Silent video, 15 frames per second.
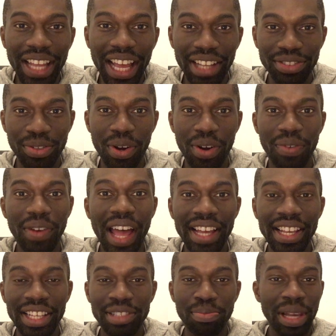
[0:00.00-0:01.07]
Hasselhoff at
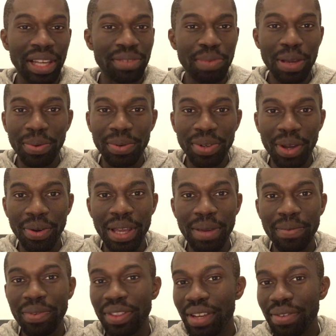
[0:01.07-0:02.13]
his best. People know him
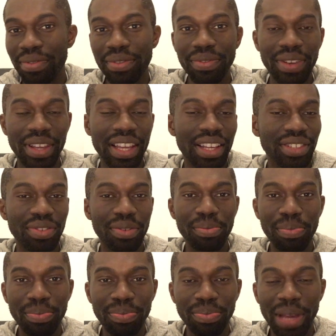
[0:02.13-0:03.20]
for different things, for
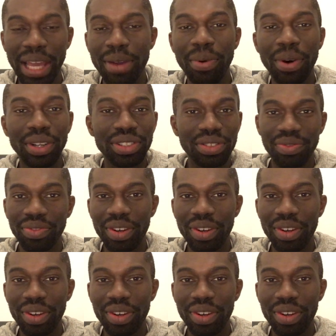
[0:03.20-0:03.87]
Baywatch,